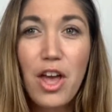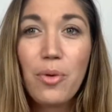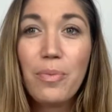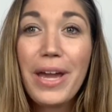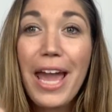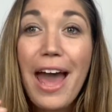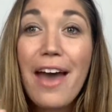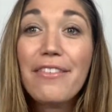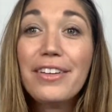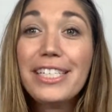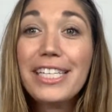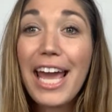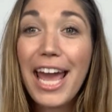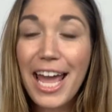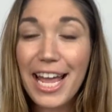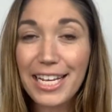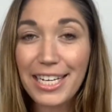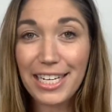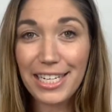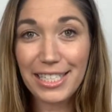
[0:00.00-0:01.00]
We have a
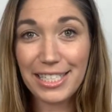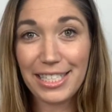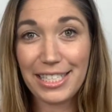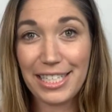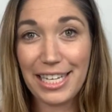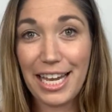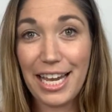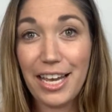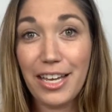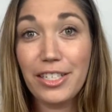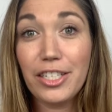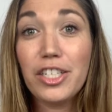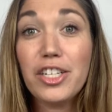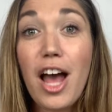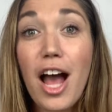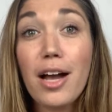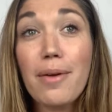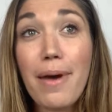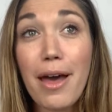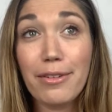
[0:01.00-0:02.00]
tendency to
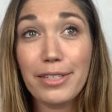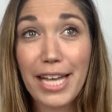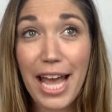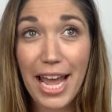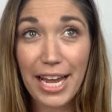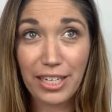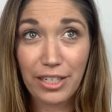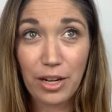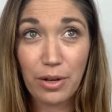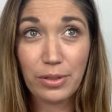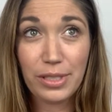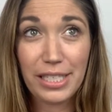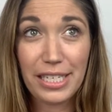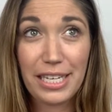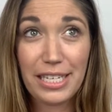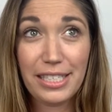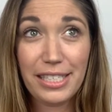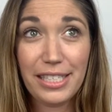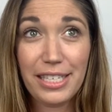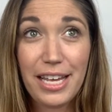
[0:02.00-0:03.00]
talk about
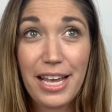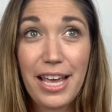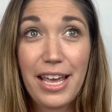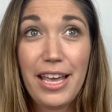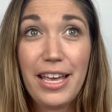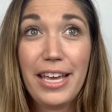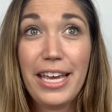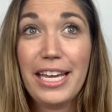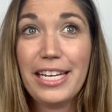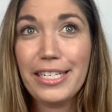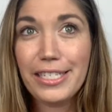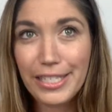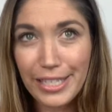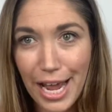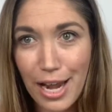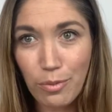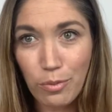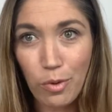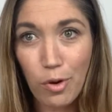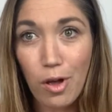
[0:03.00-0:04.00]
diagnoses in
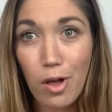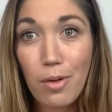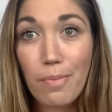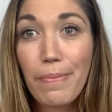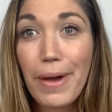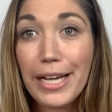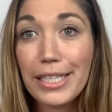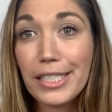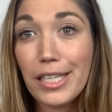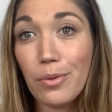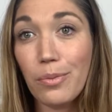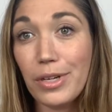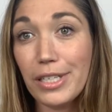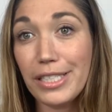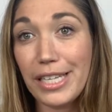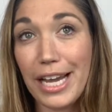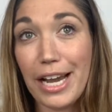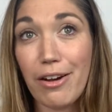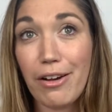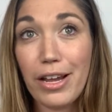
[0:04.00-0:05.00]
general by
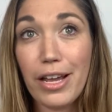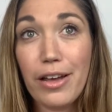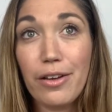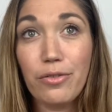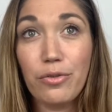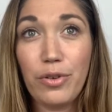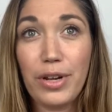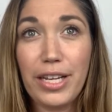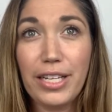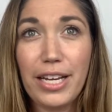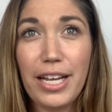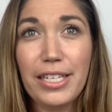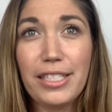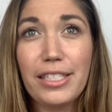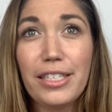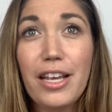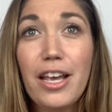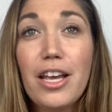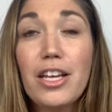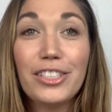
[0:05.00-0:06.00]
someone's area of weakness.
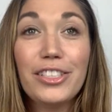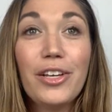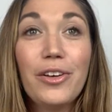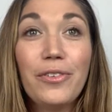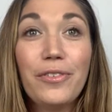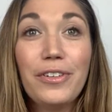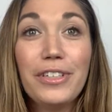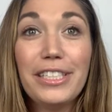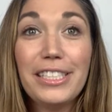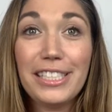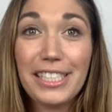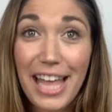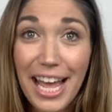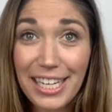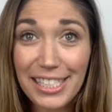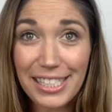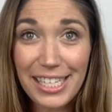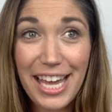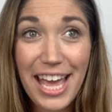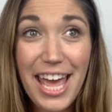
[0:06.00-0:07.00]
So for
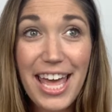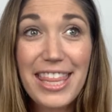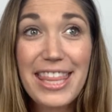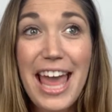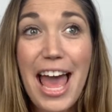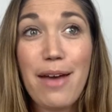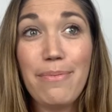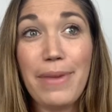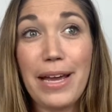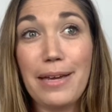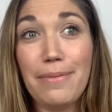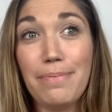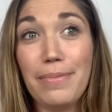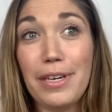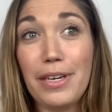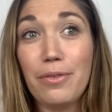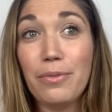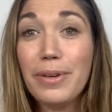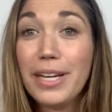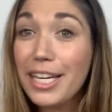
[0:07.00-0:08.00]
dyslexia, that might
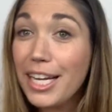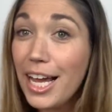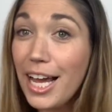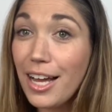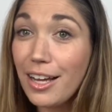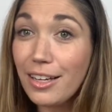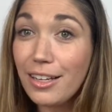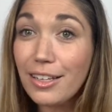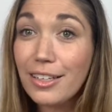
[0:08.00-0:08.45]
be reading,